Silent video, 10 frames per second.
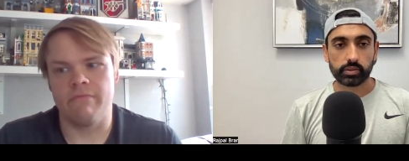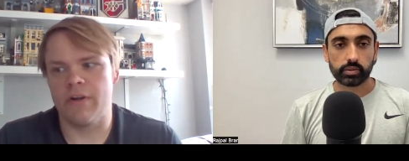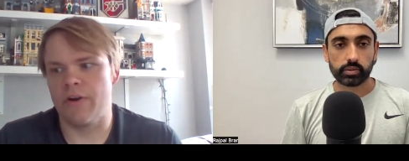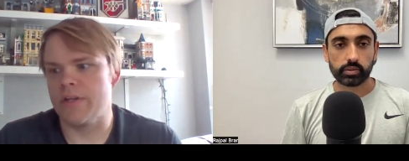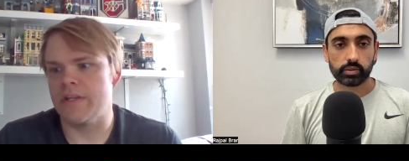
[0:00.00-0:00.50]

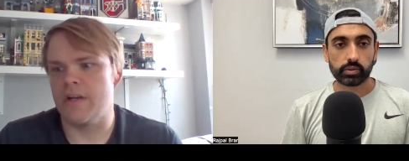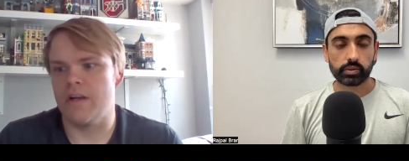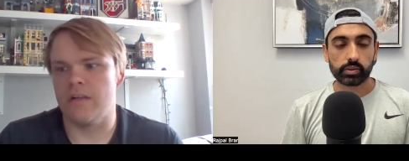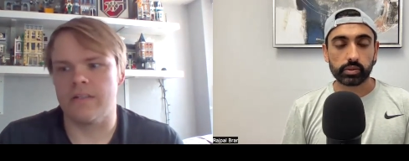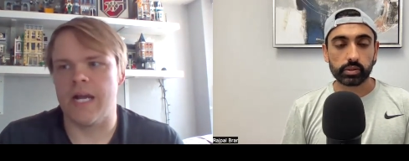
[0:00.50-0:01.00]
Speaker 1: very
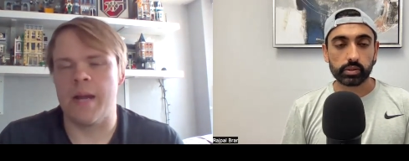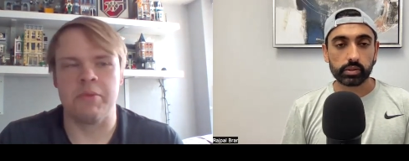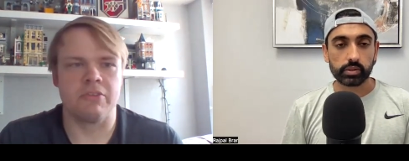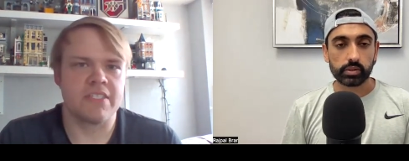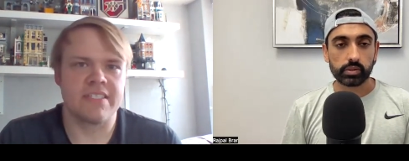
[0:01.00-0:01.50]
uh,
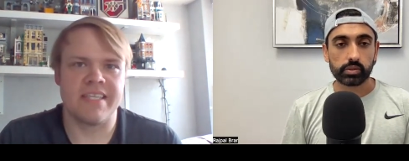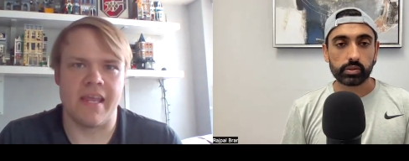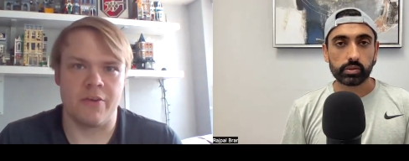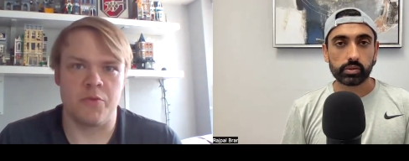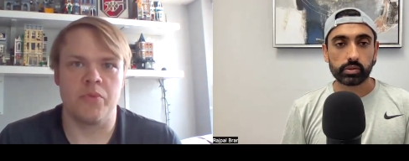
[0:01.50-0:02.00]
commonly
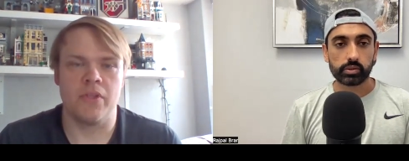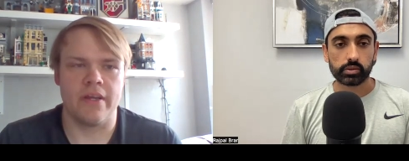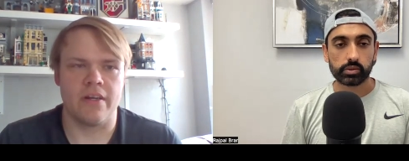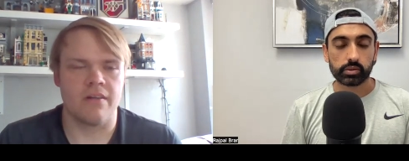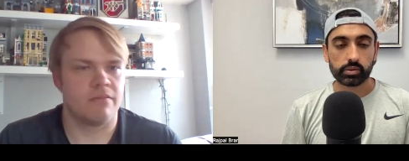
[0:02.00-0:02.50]
stand
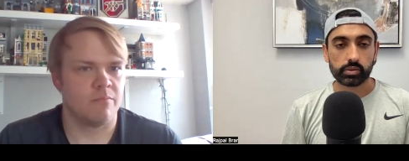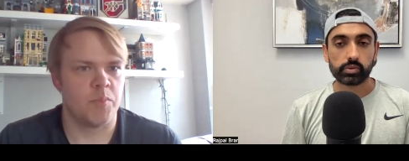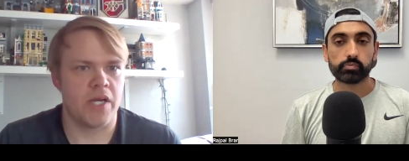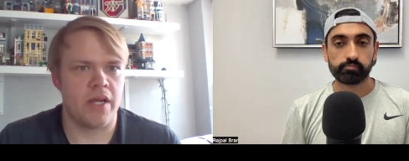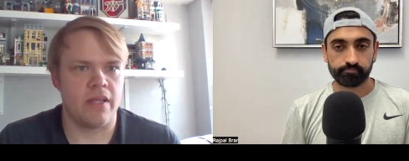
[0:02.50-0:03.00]
player
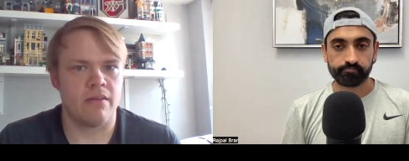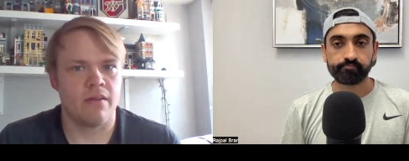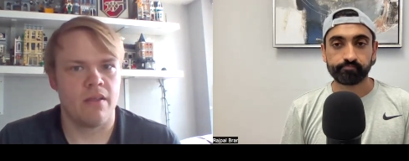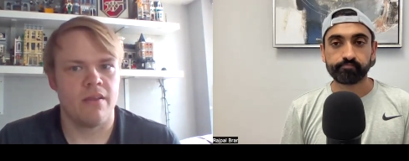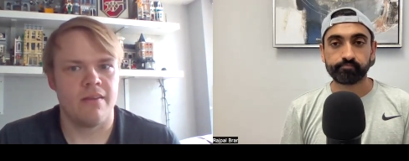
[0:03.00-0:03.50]
by
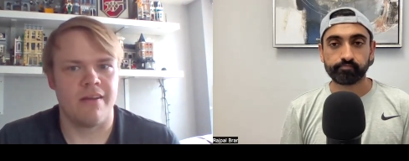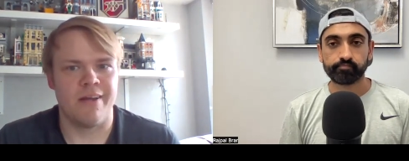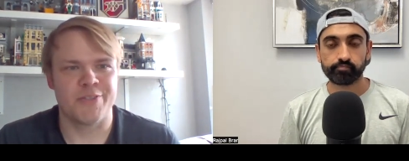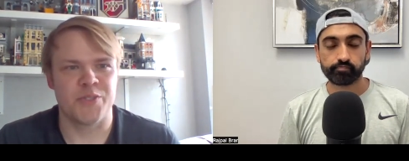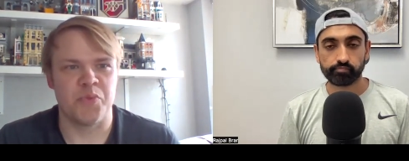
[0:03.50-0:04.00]
uh,
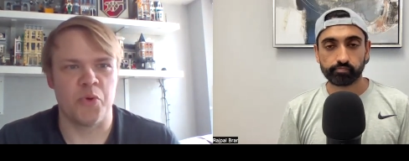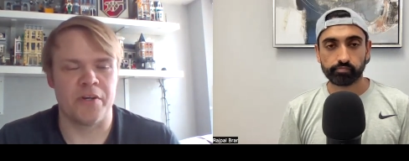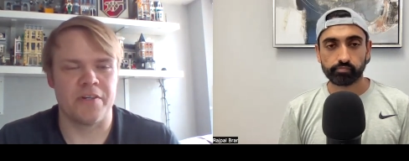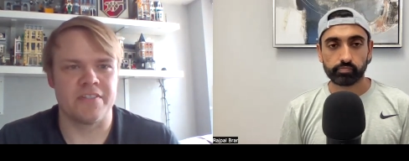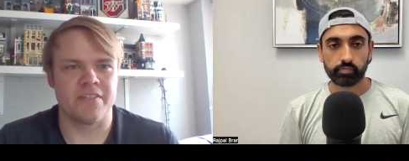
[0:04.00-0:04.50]

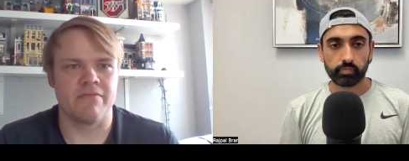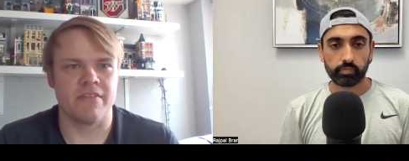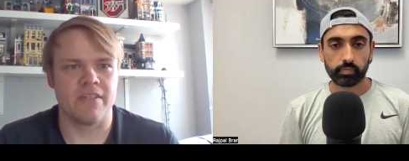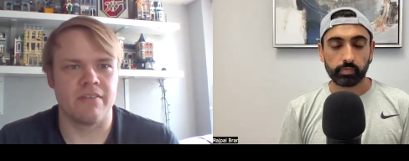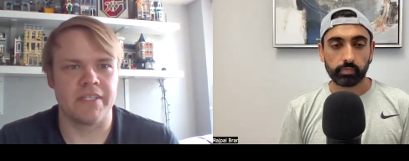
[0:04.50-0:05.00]
supporters of
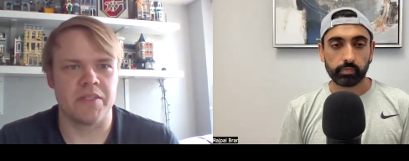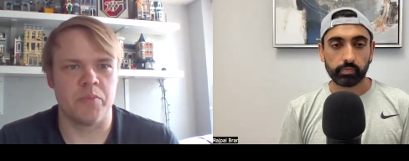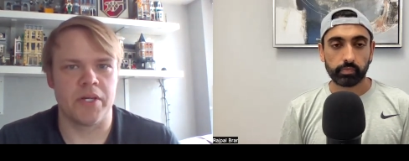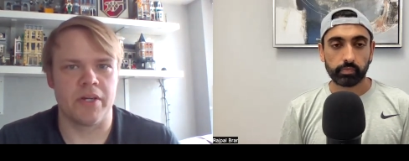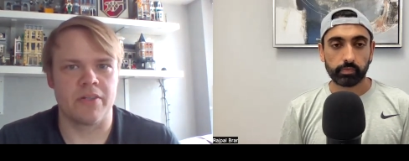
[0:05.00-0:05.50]
the like the
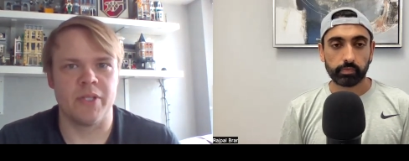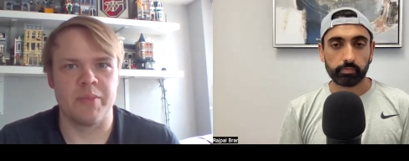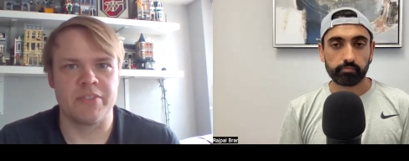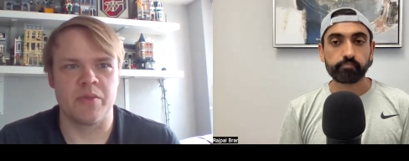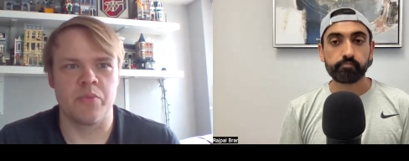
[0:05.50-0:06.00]
bigger
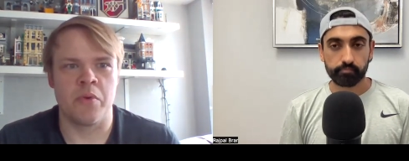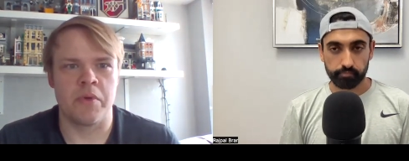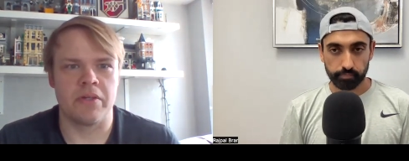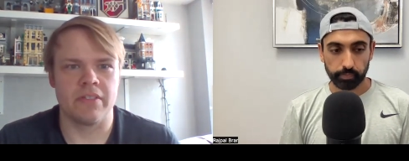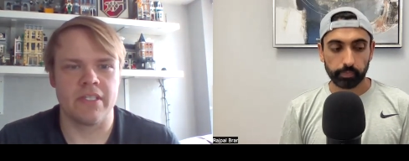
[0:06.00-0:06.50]
clubs in the
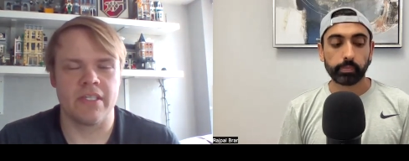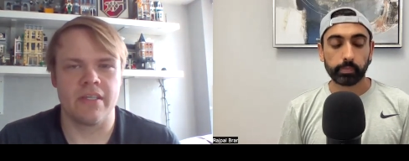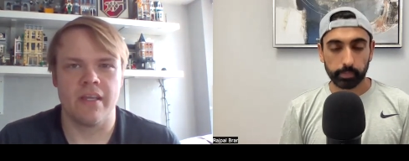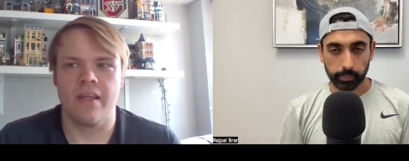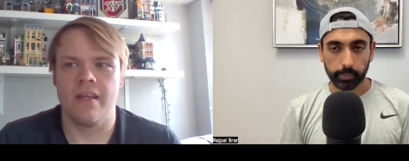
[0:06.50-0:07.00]
Premier League.
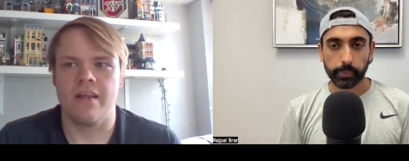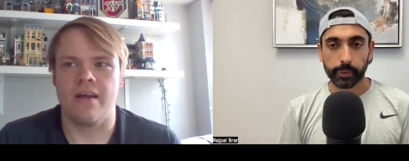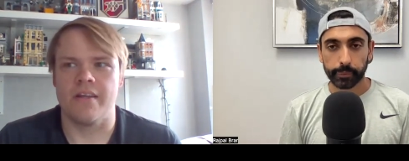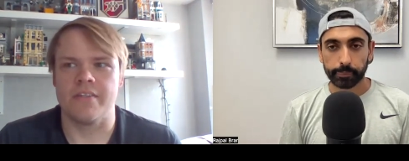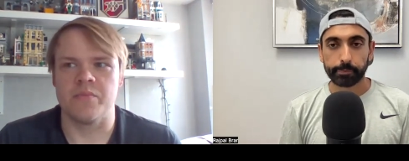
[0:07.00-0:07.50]

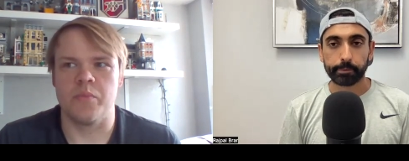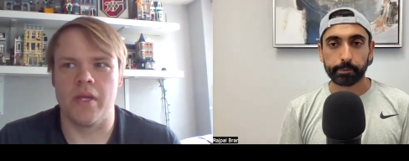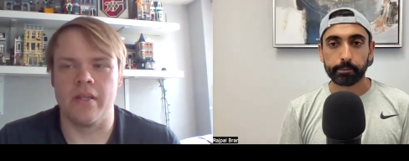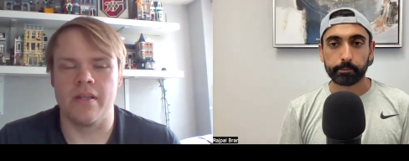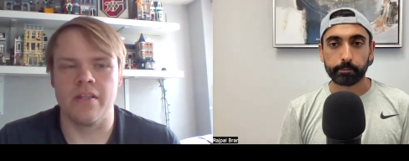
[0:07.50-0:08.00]
Uh, he's
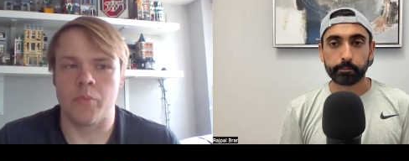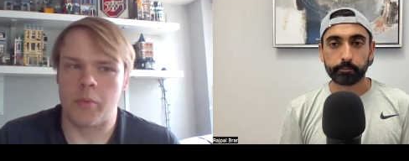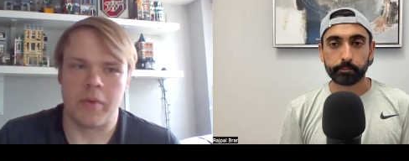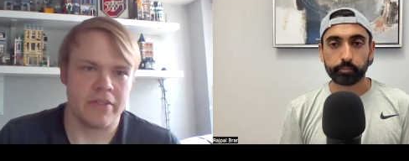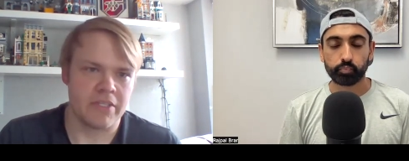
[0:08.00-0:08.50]
been in the
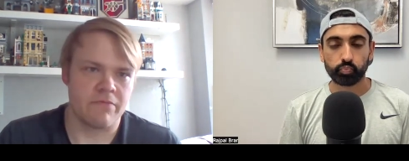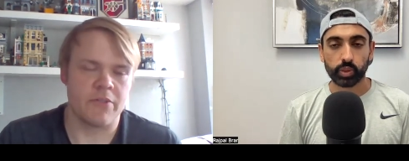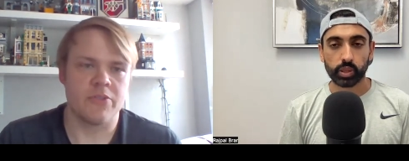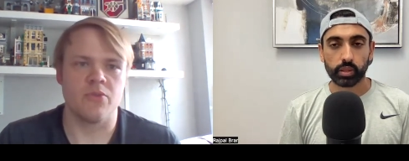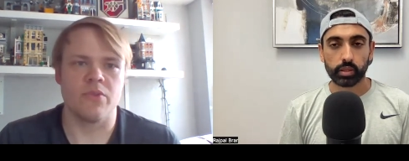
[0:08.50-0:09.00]
Premier League
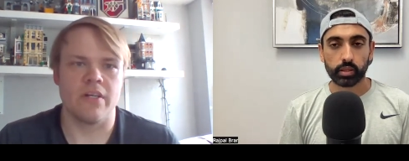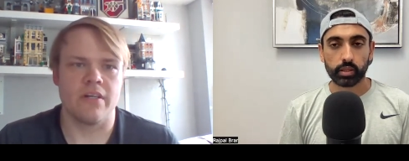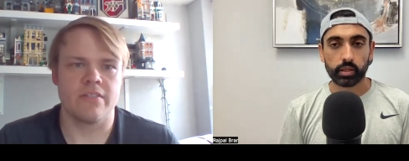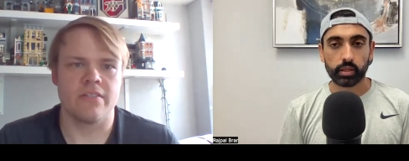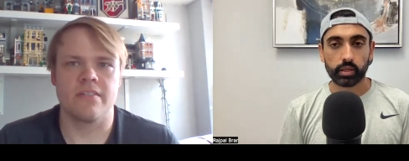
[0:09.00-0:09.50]
for two
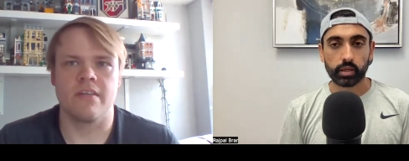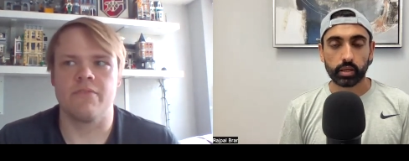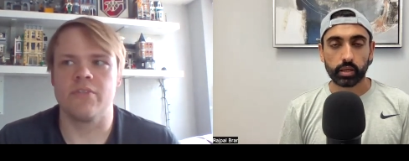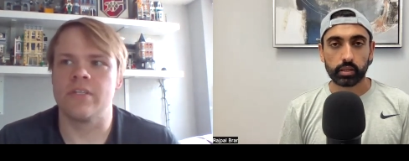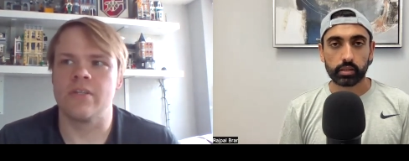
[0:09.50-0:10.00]
years, if
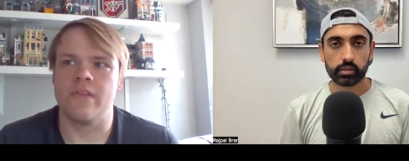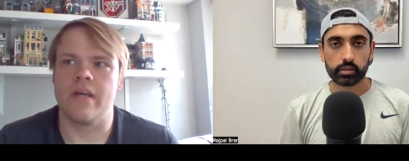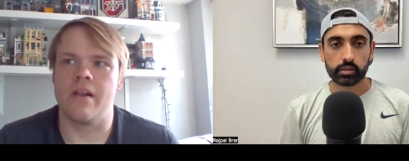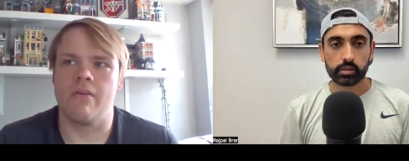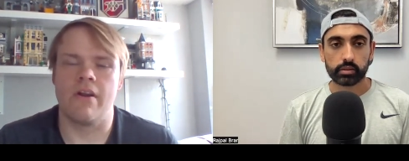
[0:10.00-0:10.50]
you didn't know
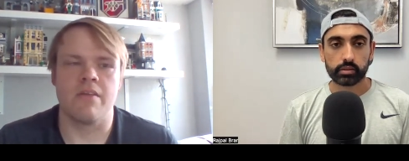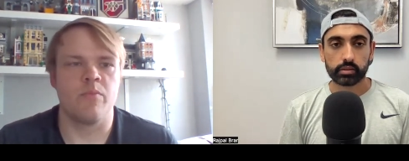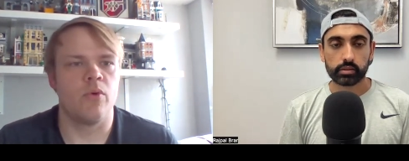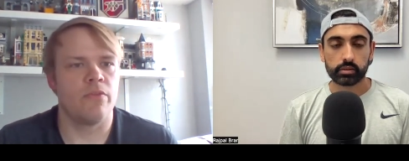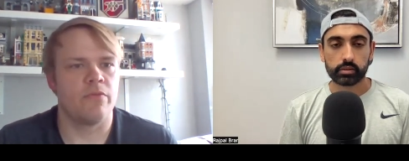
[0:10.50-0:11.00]
that already,
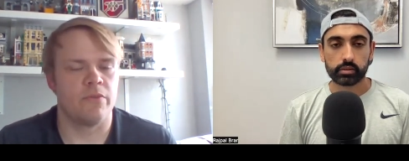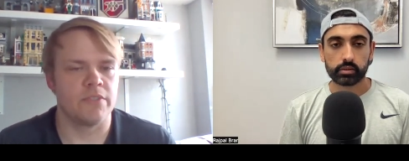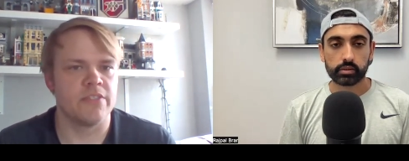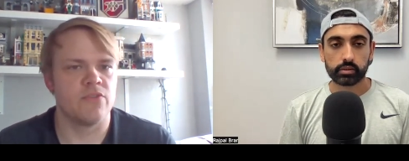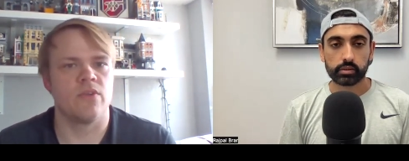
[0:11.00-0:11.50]
both for
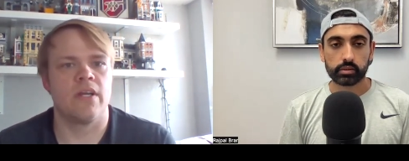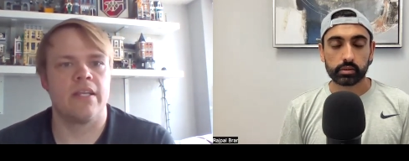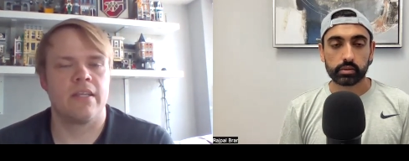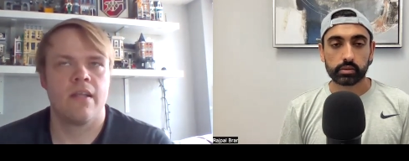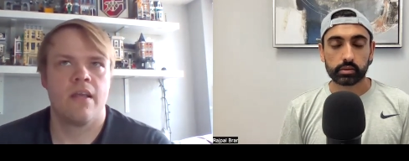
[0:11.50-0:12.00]
Leeds
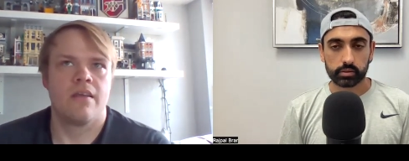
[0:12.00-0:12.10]
United.